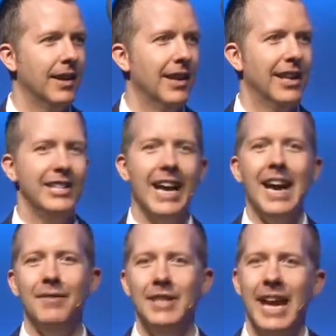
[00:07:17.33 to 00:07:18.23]
You
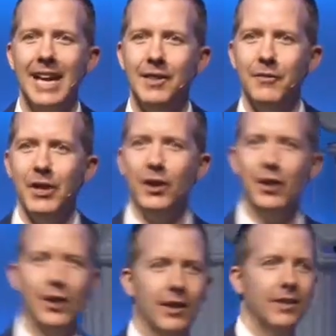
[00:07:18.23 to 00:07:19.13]
have to add the
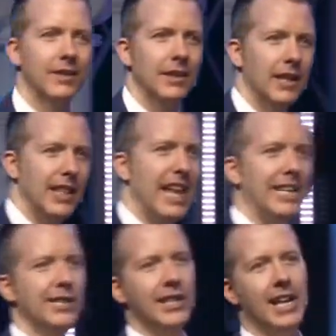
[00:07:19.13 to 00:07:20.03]
vinegar.
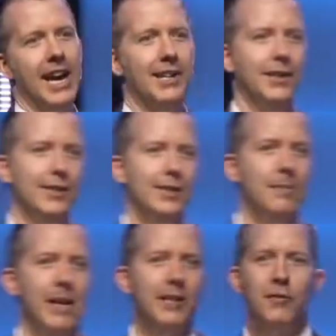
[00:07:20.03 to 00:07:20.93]
That's the catalyst to
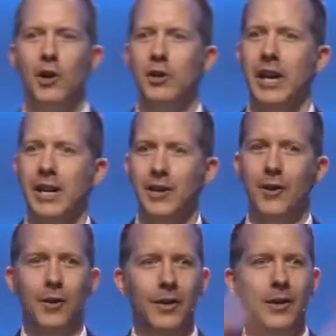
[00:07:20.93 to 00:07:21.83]
make the
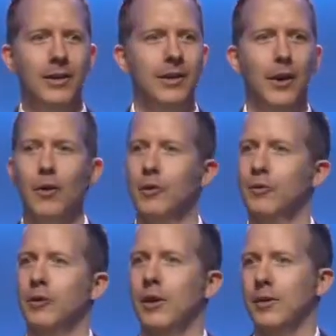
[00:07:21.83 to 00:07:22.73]
volcano
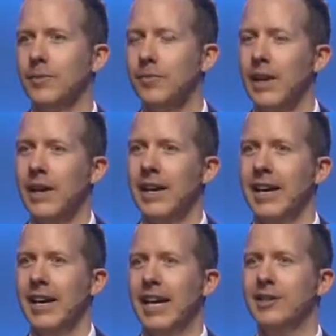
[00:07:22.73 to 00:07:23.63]
overflow.
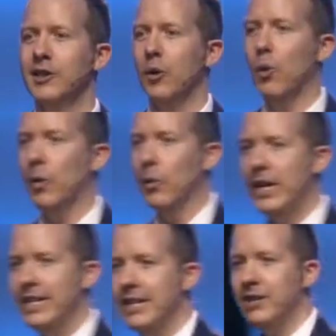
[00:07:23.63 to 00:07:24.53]
And so what we need to